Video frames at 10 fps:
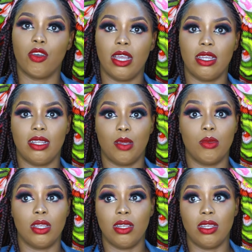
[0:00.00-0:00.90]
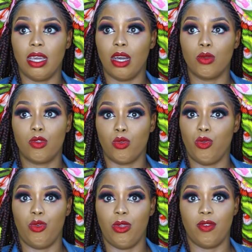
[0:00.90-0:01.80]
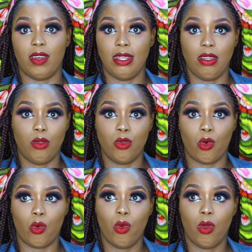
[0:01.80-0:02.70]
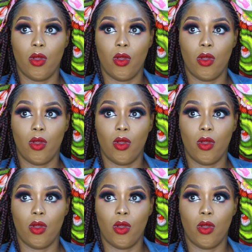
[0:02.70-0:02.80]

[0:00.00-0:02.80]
I'm learning how to grieve. I didn't know.